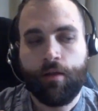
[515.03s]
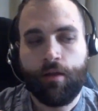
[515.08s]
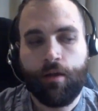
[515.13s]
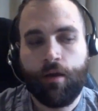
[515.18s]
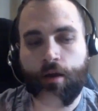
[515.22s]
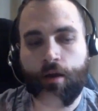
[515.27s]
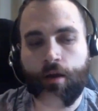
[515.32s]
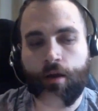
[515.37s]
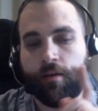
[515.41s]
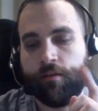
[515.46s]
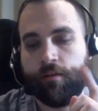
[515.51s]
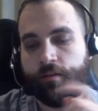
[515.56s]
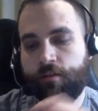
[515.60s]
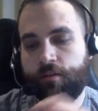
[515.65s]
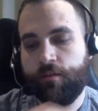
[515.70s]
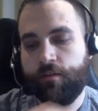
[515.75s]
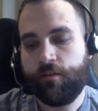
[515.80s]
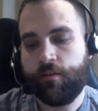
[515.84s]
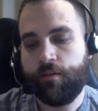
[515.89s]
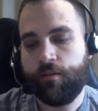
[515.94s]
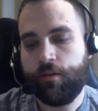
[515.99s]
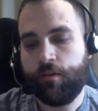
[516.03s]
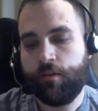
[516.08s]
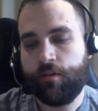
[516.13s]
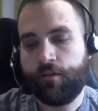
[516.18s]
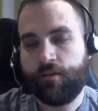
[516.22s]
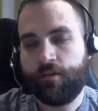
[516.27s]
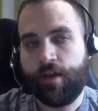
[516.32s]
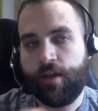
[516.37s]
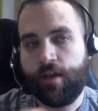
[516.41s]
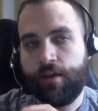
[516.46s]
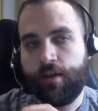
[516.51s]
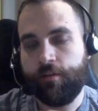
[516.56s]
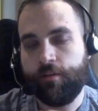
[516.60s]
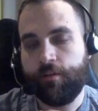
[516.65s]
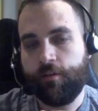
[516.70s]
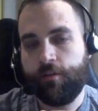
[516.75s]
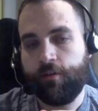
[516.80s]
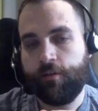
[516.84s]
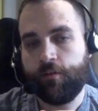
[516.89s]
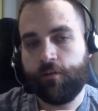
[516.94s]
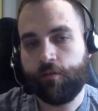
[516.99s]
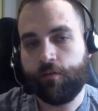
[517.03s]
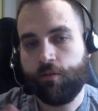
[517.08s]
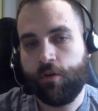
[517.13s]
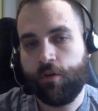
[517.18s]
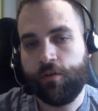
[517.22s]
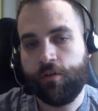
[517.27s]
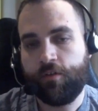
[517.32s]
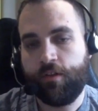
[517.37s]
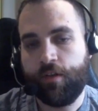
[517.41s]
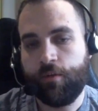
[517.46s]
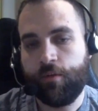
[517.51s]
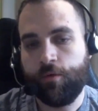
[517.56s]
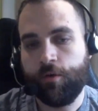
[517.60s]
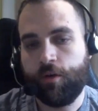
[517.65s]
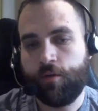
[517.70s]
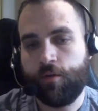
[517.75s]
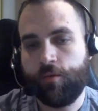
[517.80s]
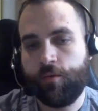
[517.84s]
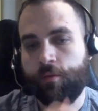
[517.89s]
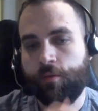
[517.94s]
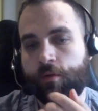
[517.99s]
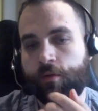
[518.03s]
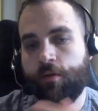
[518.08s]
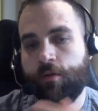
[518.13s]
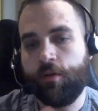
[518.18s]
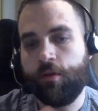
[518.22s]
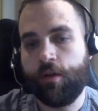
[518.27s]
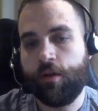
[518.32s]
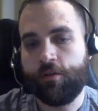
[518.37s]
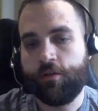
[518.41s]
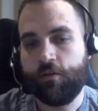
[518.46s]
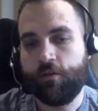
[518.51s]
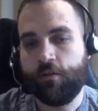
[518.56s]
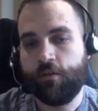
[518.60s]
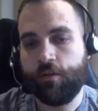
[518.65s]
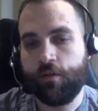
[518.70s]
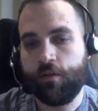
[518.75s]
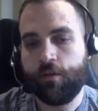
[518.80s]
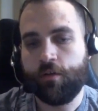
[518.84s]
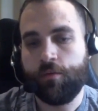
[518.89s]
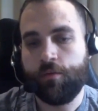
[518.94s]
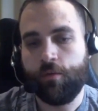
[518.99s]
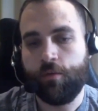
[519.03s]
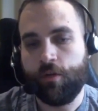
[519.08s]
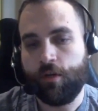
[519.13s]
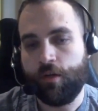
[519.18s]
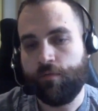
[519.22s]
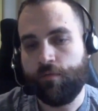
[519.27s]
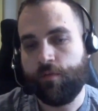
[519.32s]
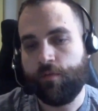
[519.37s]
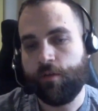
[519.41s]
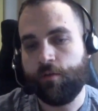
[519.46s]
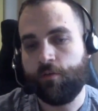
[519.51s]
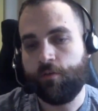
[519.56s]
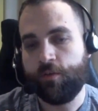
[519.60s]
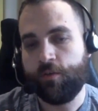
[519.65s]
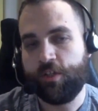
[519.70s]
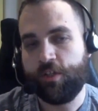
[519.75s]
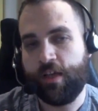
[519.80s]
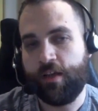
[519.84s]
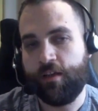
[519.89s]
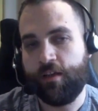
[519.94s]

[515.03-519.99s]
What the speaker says: I's to dot and T's to cross, and then we're going to be able to launch the community funds, which